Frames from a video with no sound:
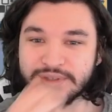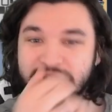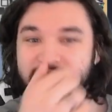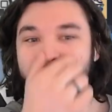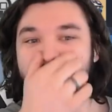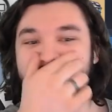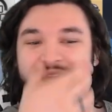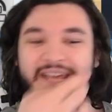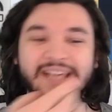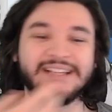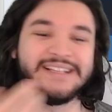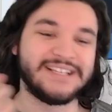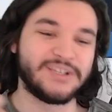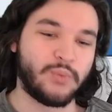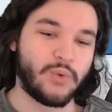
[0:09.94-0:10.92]
some
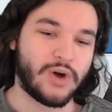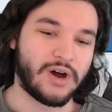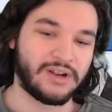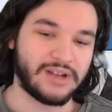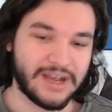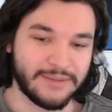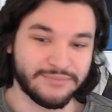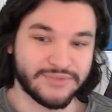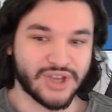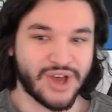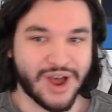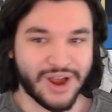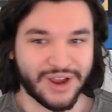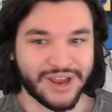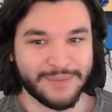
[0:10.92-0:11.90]
dailies while I'm
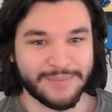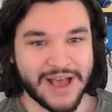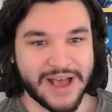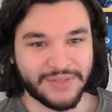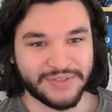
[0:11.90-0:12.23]
talking about